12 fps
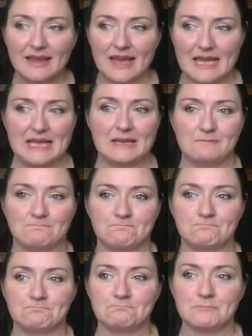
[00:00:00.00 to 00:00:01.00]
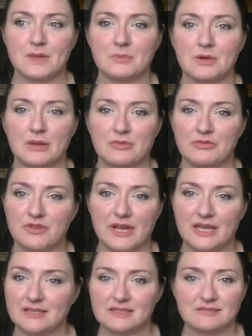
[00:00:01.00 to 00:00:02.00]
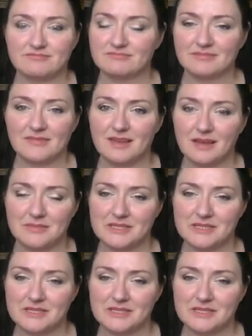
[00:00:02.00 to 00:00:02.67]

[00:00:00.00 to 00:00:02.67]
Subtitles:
But I'm